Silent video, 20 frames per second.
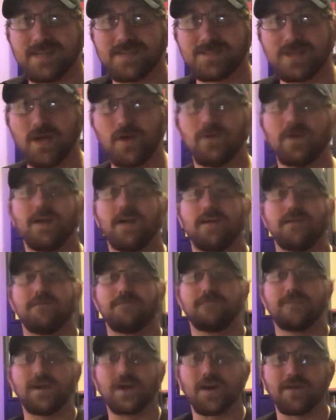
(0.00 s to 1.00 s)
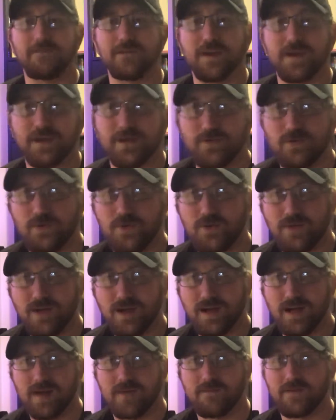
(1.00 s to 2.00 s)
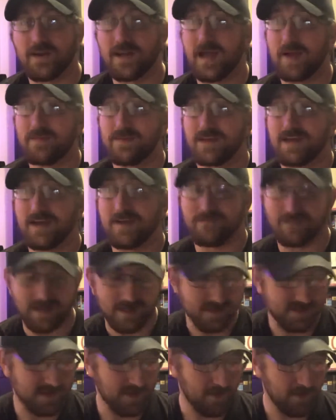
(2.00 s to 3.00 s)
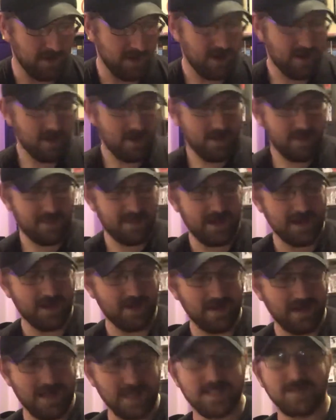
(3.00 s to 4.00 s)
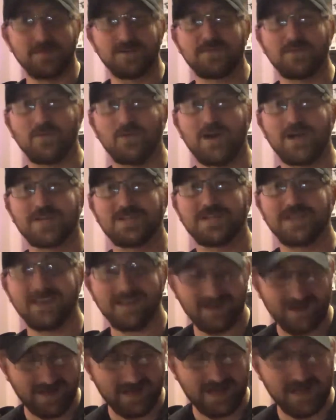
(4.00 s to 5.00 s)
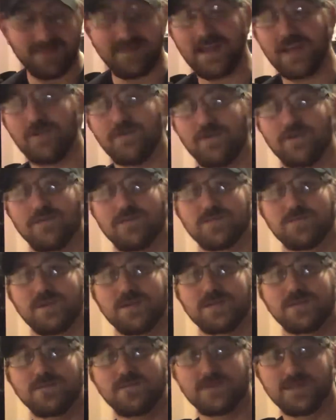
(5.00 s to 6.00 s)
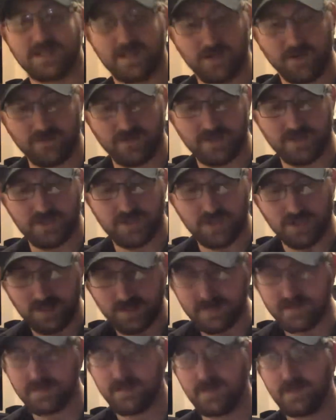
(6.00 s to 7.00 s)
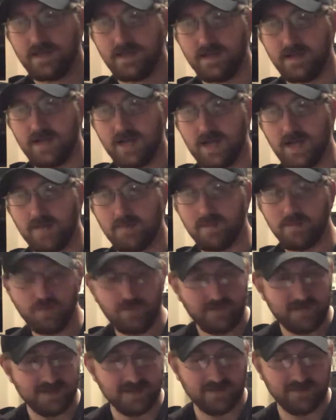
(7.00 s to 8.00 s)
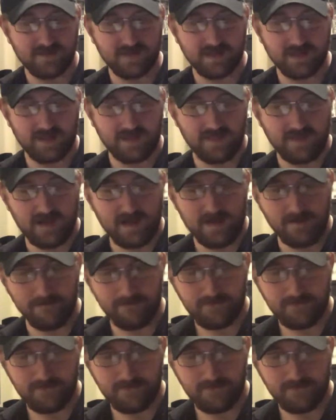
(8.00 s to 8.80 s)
So, very, very cool. I'm very happy to have that. So, thank you guys so much for watching. Again, thank you, Nervous Pretzel, for sending over the shirt, the movies, everything like that.